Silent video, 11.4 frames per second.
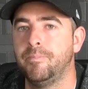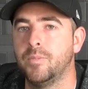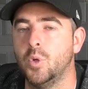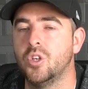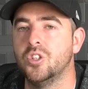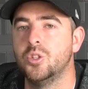
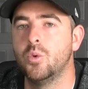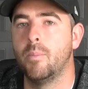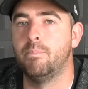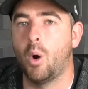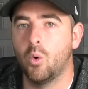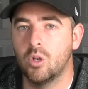you can do a
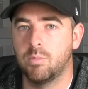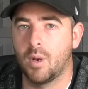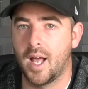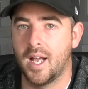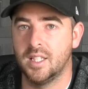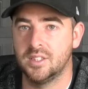bulk
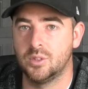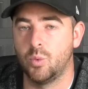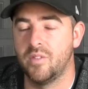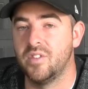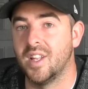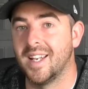blast
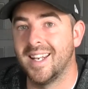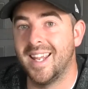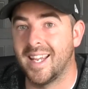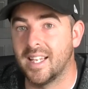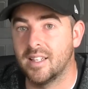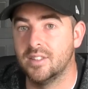with the
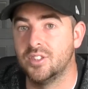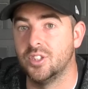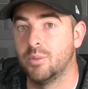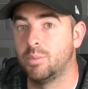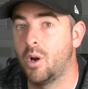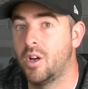link to
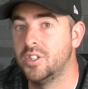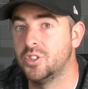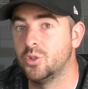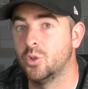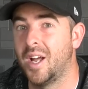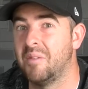the prize
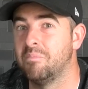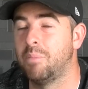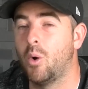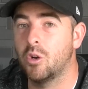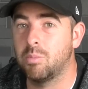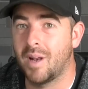draw and
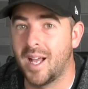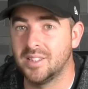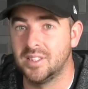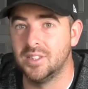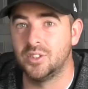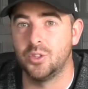bulk
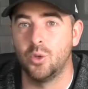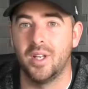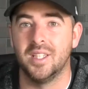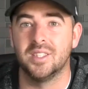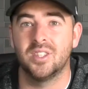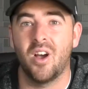blast it to your
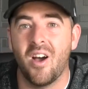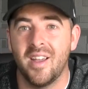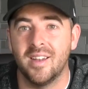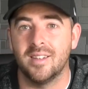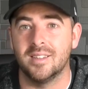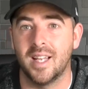
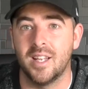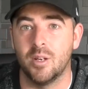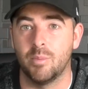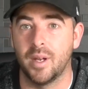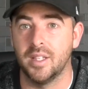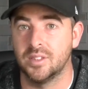entire
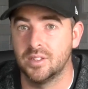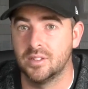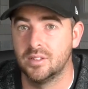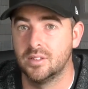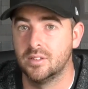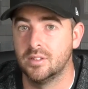database.
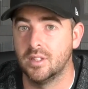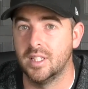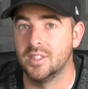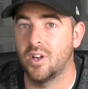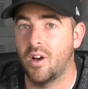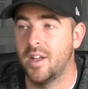
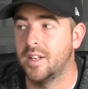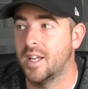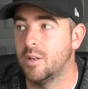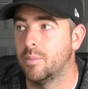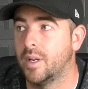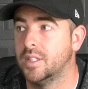Entire
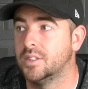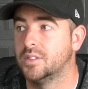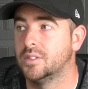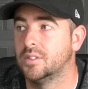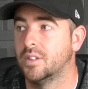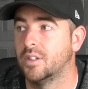database,
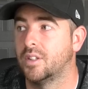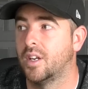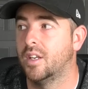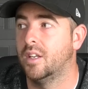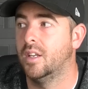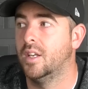okay?